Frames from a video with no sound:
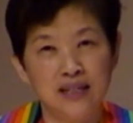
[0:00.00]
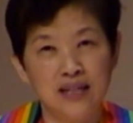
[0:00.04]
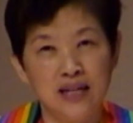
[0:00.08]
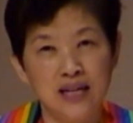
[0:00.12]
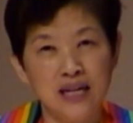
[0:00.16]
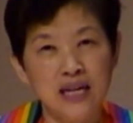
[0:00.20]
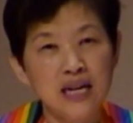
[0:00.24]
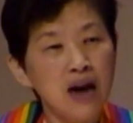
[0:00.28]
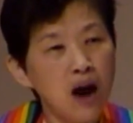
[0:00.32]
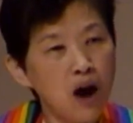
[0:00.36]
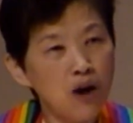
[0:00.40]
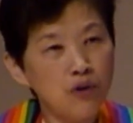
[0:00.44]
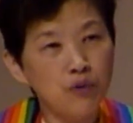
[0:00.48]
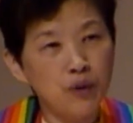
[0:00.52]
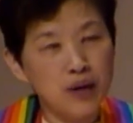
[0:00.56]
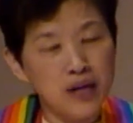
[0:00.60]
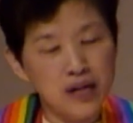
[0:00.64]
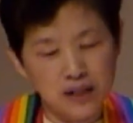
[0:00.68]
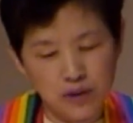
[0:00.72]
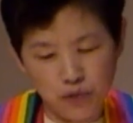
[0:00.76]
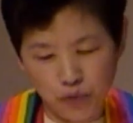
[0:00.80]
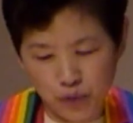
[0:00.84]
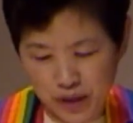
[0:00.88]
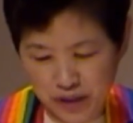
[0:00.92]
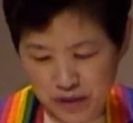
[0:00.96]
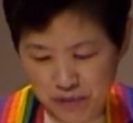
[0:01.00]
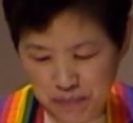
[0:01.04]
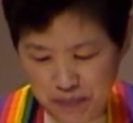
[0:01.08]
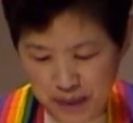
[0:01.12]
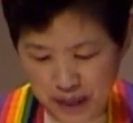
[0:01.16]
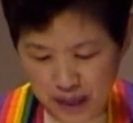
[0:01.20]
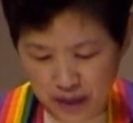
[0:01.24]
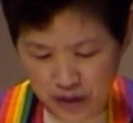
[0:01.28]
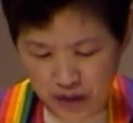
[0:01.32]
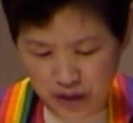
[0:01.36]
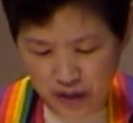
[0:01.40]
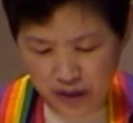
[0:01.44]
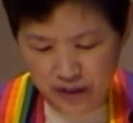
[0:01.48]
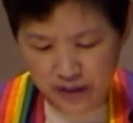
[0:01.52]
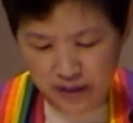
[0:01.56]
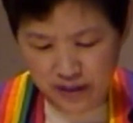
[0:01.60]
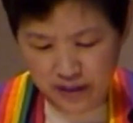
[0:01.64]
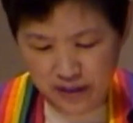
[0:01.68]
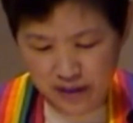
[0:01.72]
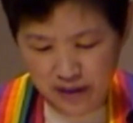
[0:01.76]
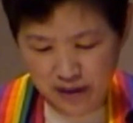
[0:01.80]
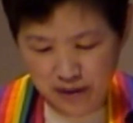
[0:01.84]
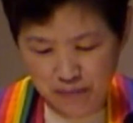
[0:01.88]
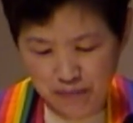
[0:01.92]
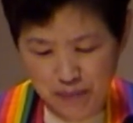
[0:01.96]
agreed with Peter,
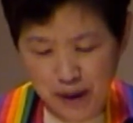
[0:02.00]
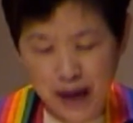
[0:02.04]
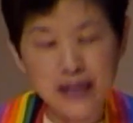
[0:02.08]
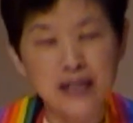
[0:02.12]
but